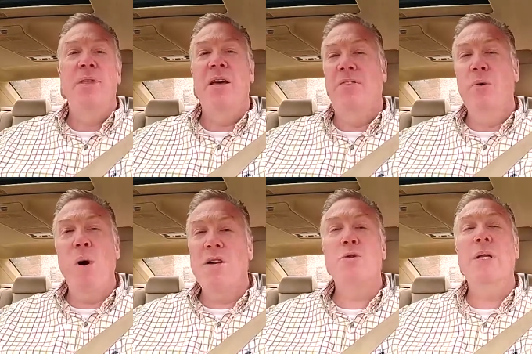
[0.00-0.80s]
If you
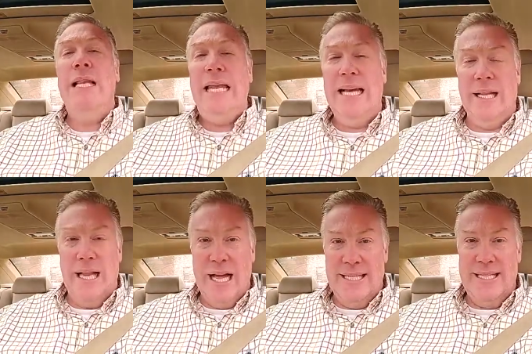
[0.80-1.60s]
want to
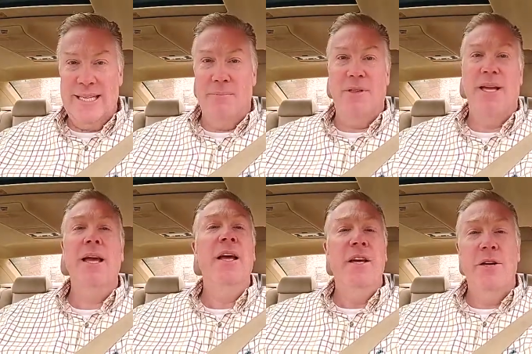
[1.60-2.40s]
legalize
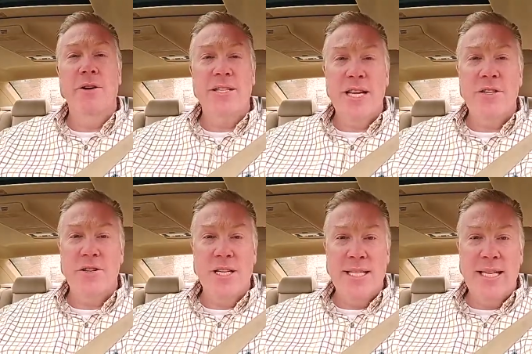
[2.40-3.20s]
something, you're
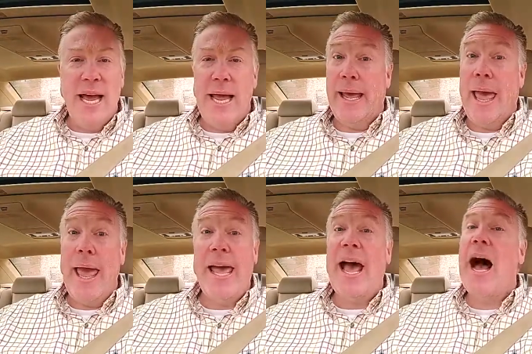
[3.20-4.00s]
essentially saying,
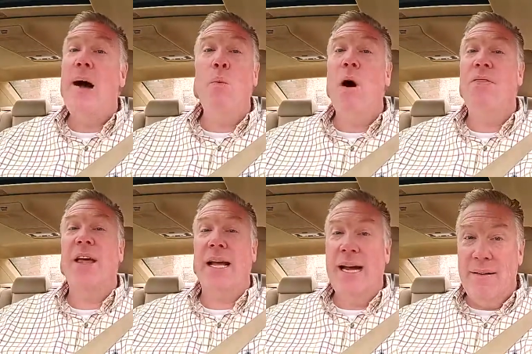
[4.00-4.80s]
hey, I want
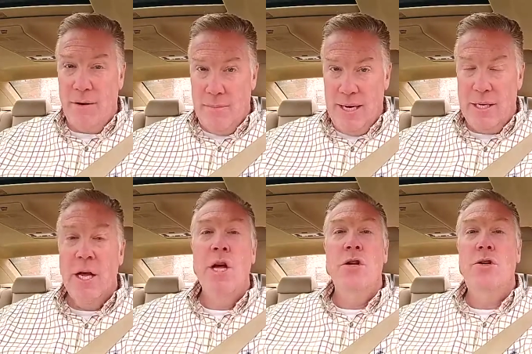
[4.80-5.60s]
the government
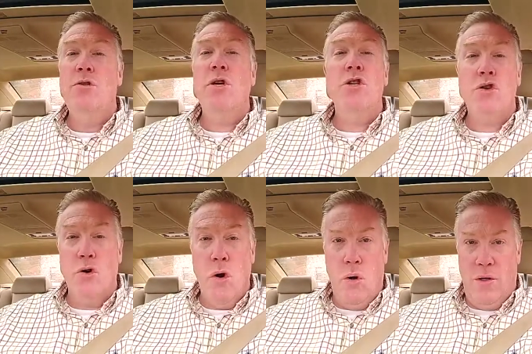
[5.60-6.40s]
to
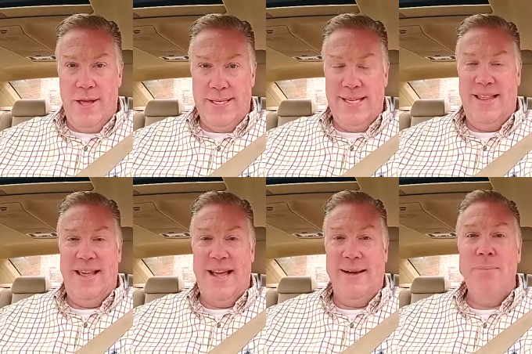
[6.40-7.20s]
control this
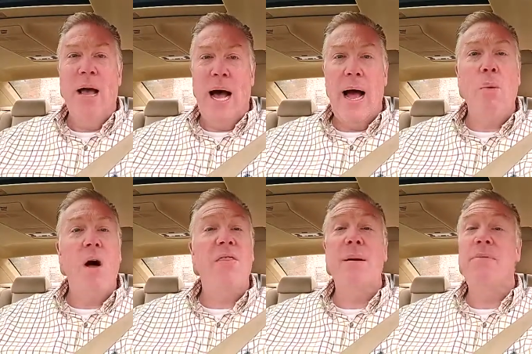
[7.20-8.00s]
thing. I
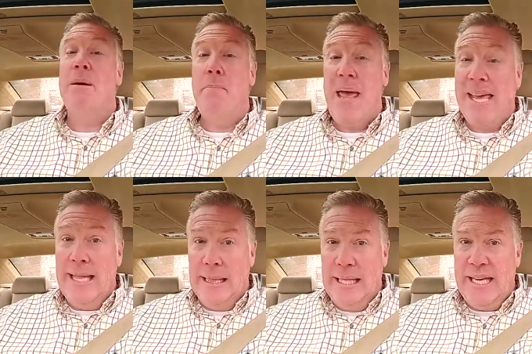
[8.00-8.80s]
want them to make
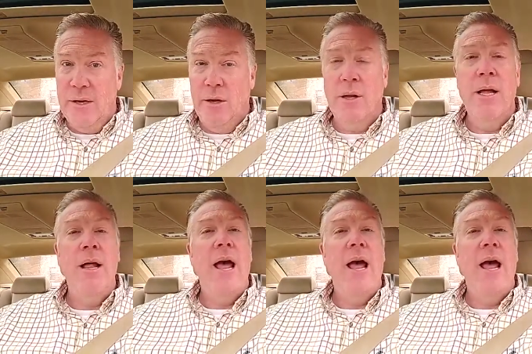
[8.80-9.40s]
it legal,